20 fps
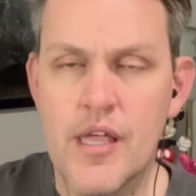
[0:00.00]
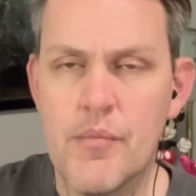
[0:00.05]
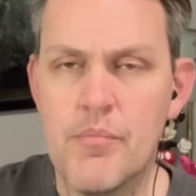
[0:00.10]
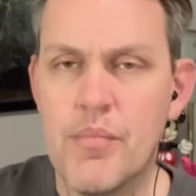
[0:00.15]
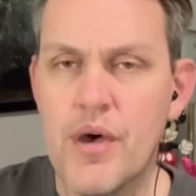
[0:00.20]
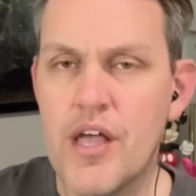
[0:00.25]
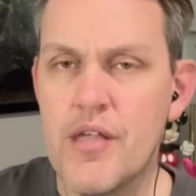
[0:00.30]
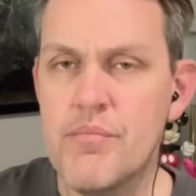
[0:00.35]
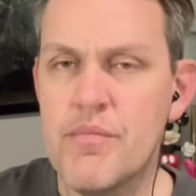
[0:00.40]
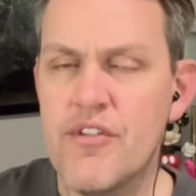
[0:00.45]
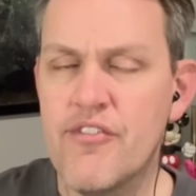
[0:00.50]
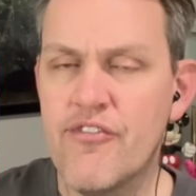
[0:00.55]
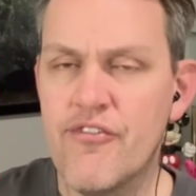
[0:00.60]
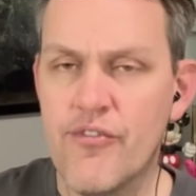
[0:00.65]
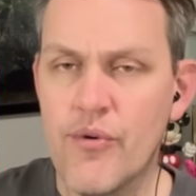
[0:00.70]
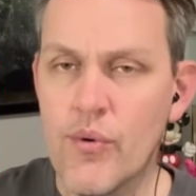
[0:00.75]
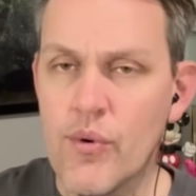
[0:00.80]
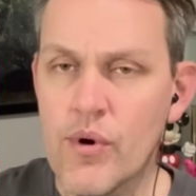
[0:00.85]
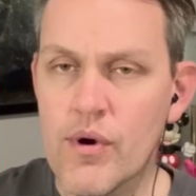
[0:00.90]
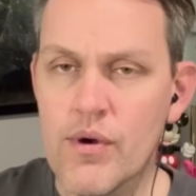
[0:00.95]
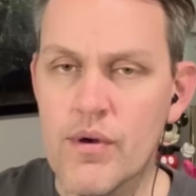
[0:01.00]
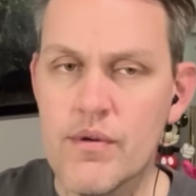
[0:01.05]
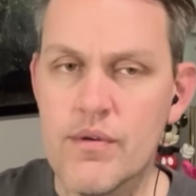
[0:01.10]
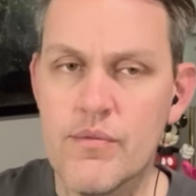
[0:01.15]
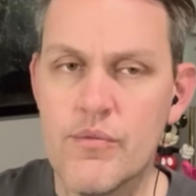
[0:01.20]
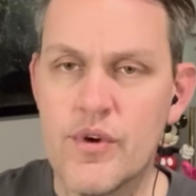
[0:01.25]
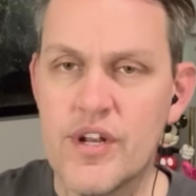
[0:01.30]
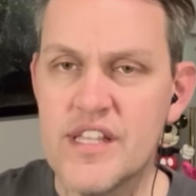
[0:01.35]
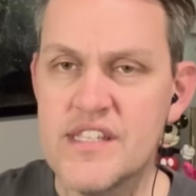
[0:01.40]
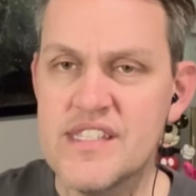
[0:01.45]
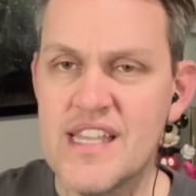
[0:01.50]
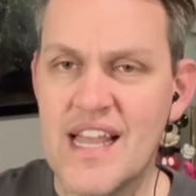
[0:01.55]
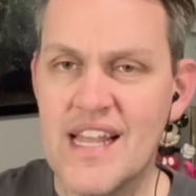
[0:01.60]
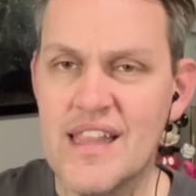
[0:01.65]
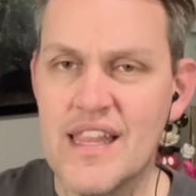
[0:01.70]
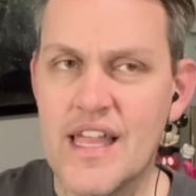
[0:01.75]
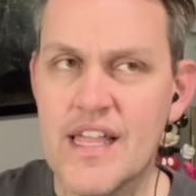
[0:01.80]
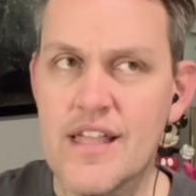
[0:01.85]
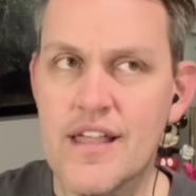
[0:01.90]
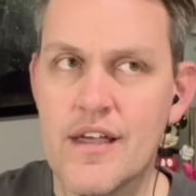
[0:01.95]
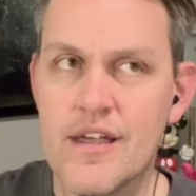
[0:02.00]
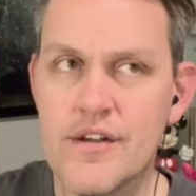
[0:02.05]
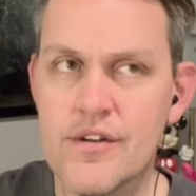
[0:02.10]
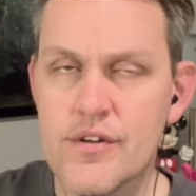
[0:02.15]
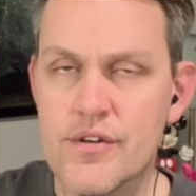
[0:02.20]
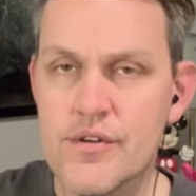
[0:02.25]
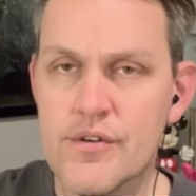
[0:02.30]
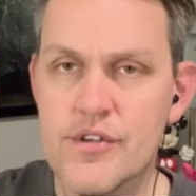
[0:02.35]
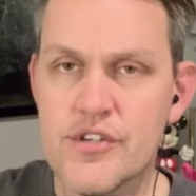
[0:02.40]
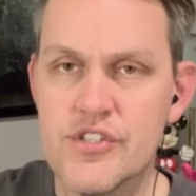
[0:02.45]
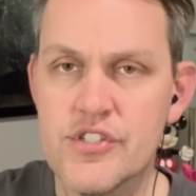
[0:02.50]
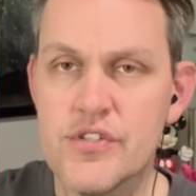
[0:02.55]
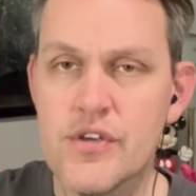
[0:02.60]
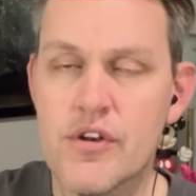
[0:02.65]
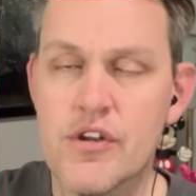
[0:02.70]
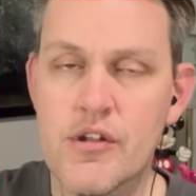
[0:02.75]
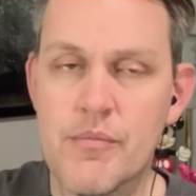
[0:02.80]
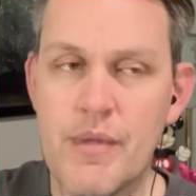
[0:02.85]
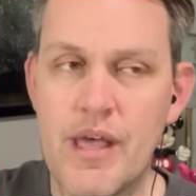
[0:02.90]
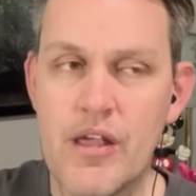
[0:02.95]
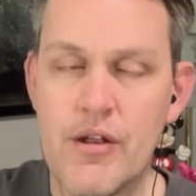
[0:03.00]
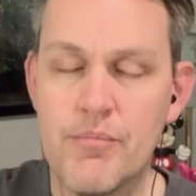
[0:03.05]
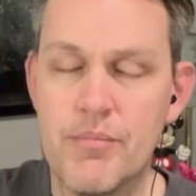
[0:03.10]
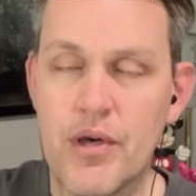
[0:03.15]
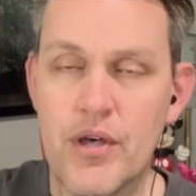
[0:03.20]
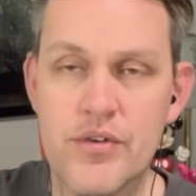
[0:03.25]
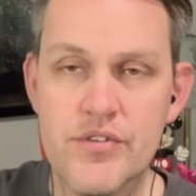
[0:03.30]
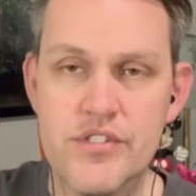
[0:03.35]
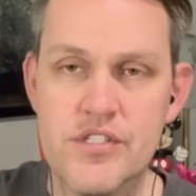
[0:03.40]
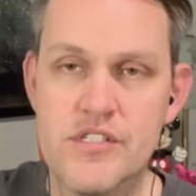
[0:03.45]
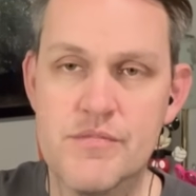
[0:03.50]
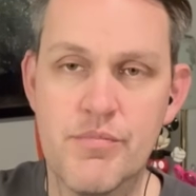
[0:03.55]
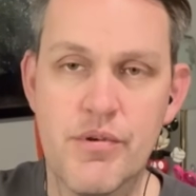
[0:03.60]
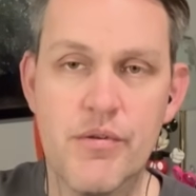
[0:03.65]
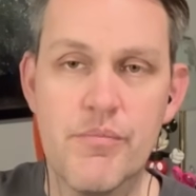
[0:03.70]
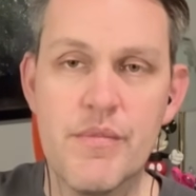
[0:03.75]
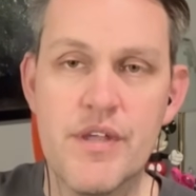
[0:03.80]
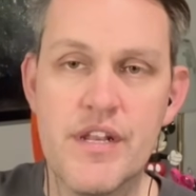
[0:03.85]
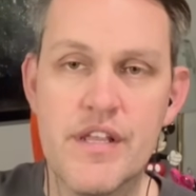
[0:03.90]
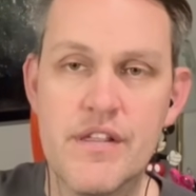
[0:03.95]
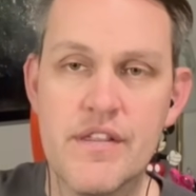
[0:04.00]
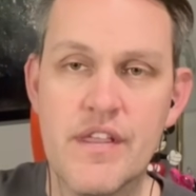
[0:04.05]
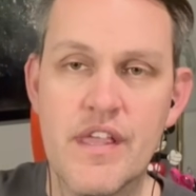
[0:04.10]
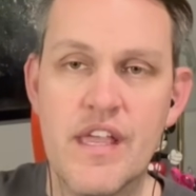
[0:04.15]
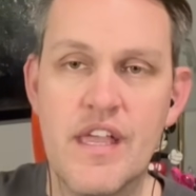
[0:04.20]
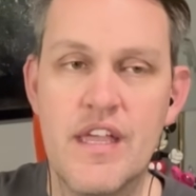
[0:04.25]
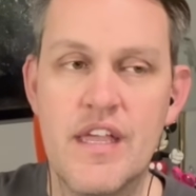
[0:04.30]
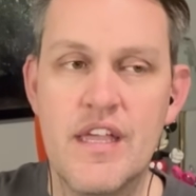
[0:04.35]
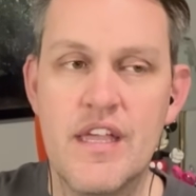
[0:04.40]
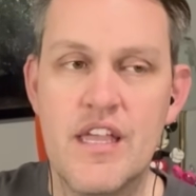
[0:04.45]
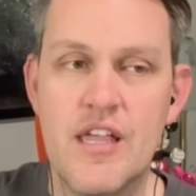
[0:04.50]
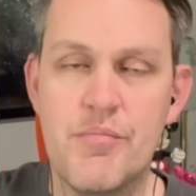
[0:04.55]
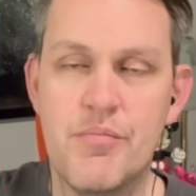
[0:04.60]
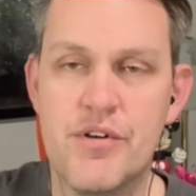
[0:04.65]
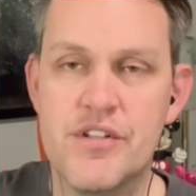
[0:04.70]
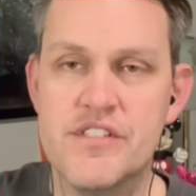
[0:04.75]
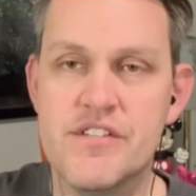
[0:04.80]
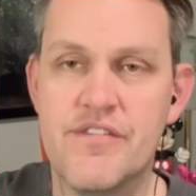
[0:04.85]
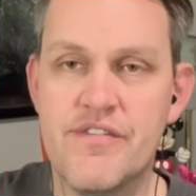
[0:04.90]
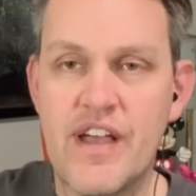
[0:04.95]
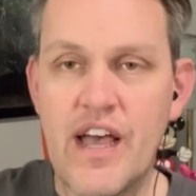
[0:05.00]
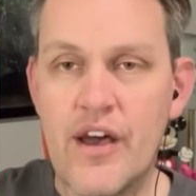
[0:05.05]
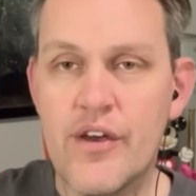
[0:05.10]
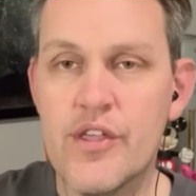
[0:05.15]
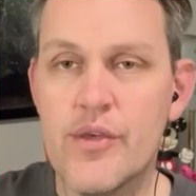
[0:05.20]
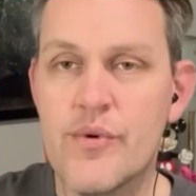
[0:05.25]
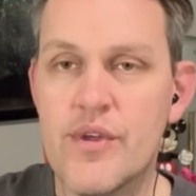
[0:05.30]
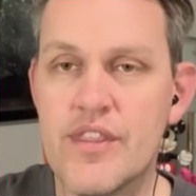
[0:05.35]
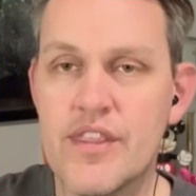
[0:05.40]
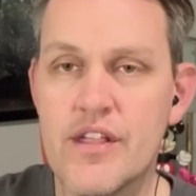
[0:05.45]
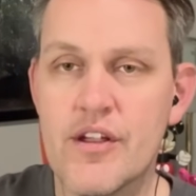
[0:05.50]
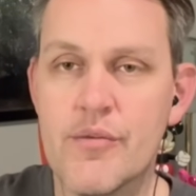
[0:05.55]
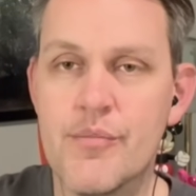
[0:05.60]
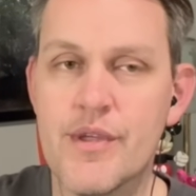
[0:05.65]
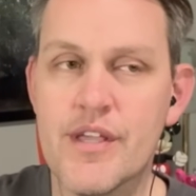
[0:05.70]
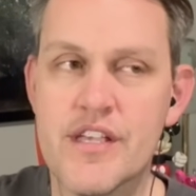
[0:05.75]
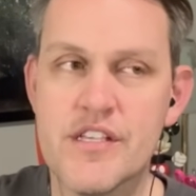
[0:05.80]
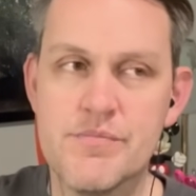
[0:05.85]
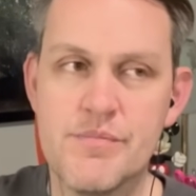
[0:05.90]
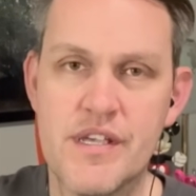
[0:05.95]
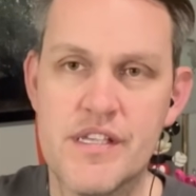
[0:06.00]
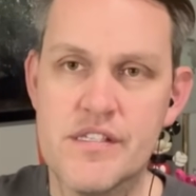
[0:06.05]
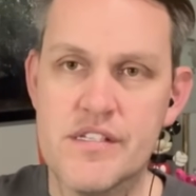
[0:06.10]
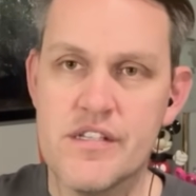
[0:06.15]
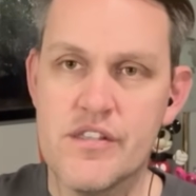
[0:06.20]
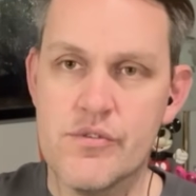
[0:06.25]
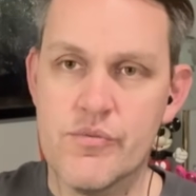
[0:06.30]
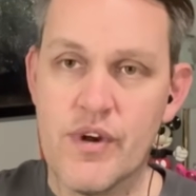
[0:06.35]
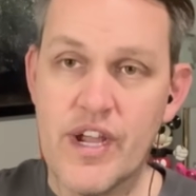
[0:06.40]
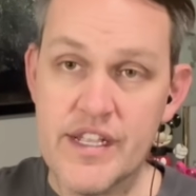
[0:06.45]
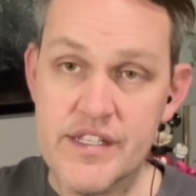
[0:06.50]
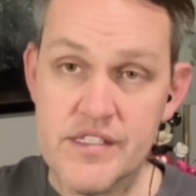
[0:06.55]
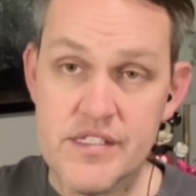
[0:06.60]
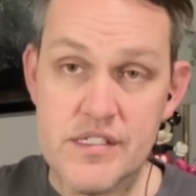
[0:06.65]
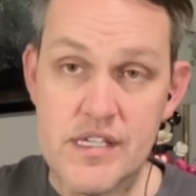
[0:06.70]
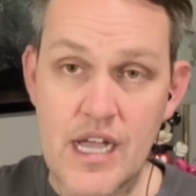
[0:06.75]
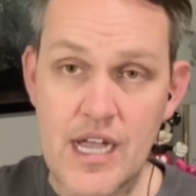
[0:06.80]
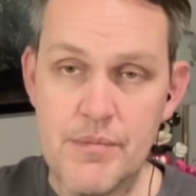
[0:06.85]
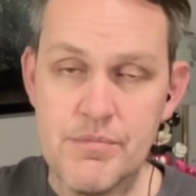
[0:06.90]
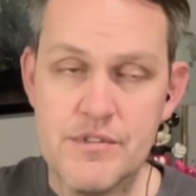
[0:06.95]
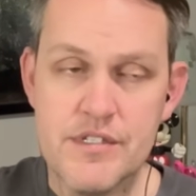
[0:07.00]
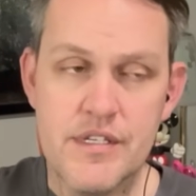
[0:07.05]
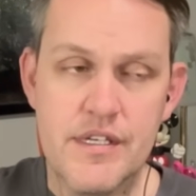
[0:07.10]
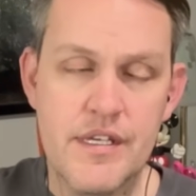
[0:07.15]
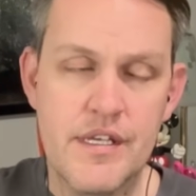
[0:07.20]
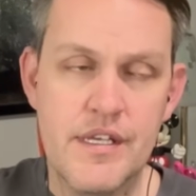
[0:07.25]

But before, when it's at like under a certain amount of pulses per minute, it puts a value in there because basically the ride stopped.